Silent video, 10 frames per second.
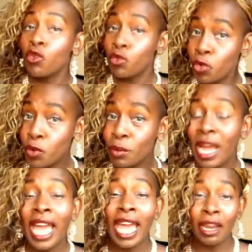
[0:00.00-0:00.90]

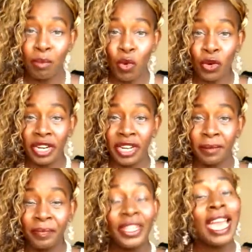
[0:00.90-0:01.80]
room and board,
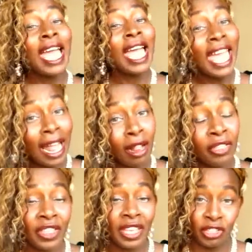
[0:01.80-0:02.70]

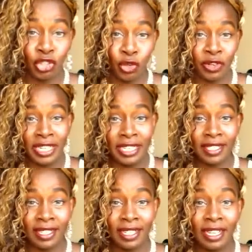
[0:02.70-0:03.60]
health
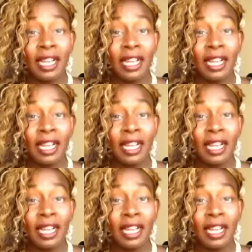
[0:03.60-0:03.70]
insurance,